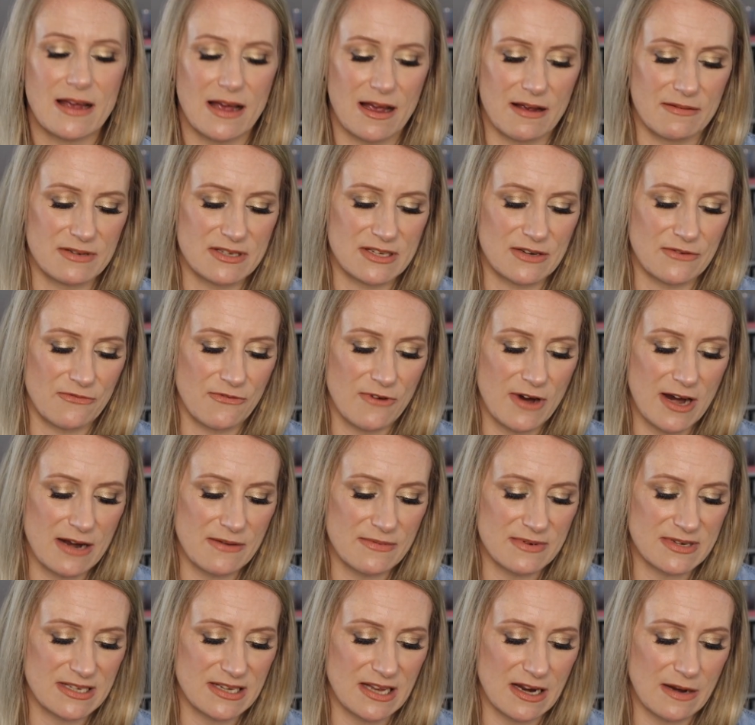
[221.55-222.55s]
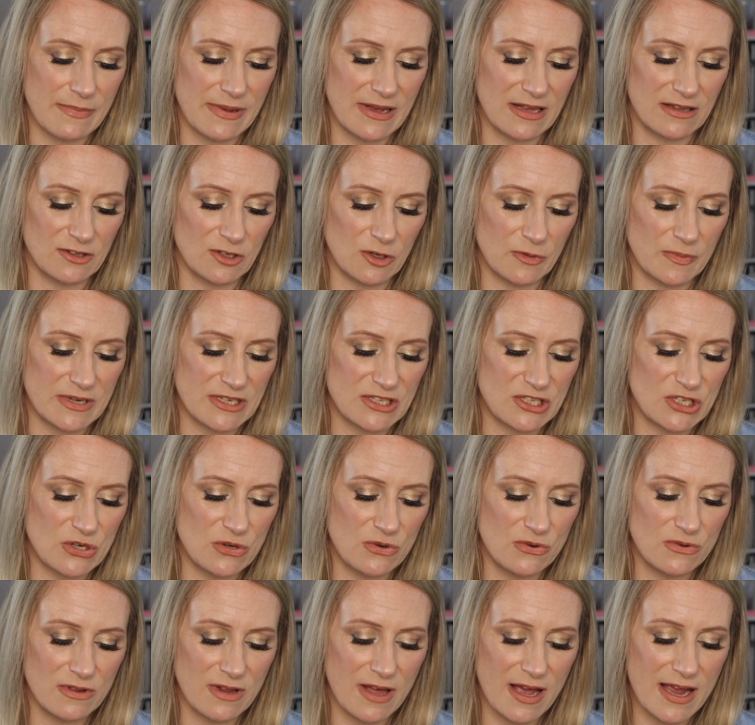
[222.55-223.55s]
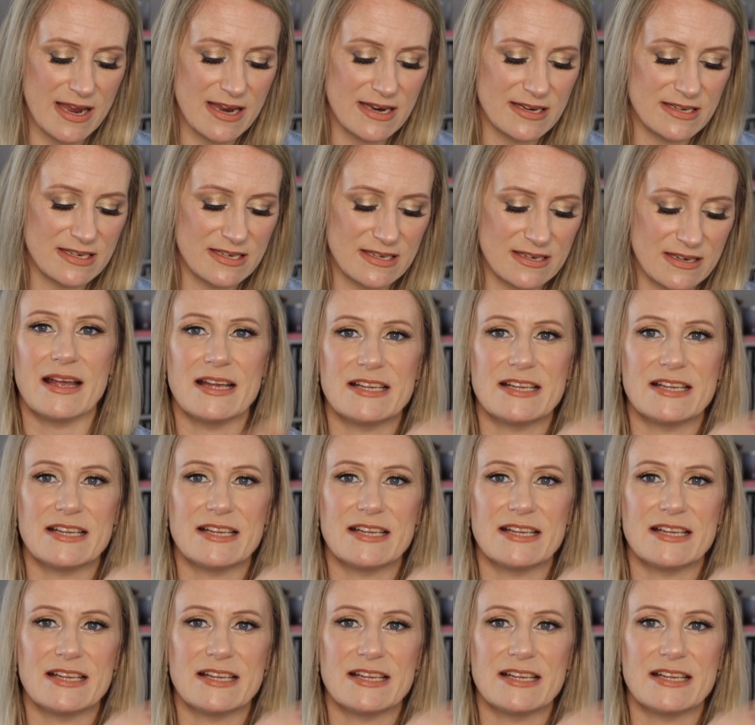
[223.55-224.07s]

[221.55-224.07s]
I was afraid it was gonna be a little bit too light.